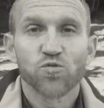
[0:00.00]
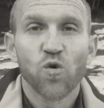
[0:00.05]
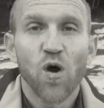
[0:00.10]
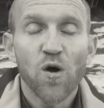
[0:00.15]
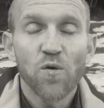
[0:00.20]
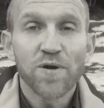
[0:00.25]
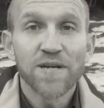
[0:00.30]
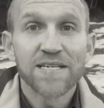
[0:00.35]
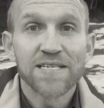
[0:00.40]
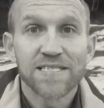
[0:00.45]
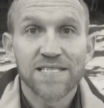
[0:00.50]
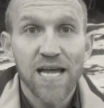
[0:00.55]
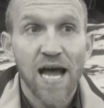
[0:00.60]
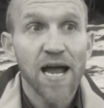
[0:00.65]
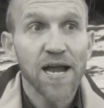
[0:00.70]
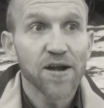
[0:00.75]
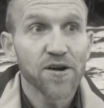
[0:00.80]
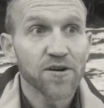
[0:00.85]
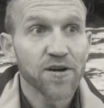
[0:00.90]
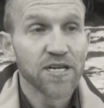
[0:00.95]
What we
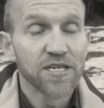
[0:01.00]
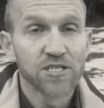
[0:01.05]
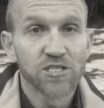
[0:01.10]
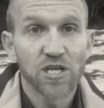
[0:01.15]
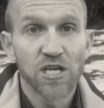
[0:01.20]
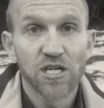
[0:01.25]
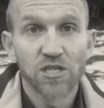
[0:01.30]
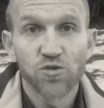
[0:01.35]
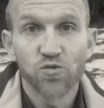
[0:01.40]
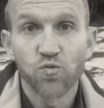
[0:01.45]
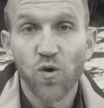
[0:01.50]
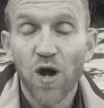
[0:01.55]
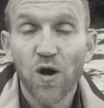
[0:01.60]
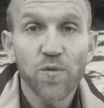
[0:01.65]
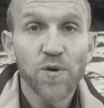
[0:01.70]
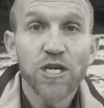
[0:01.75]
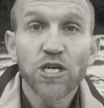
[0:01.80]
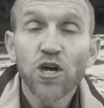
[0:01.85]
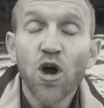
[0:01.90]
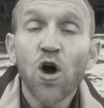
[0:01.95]
desire is where
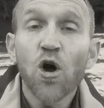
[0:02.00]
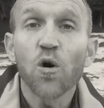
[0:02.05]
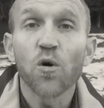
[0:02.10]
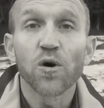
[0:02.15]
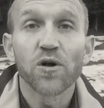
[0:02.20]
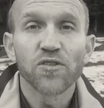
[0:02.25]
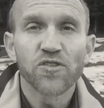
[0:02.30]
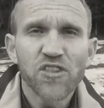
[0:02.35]
we go.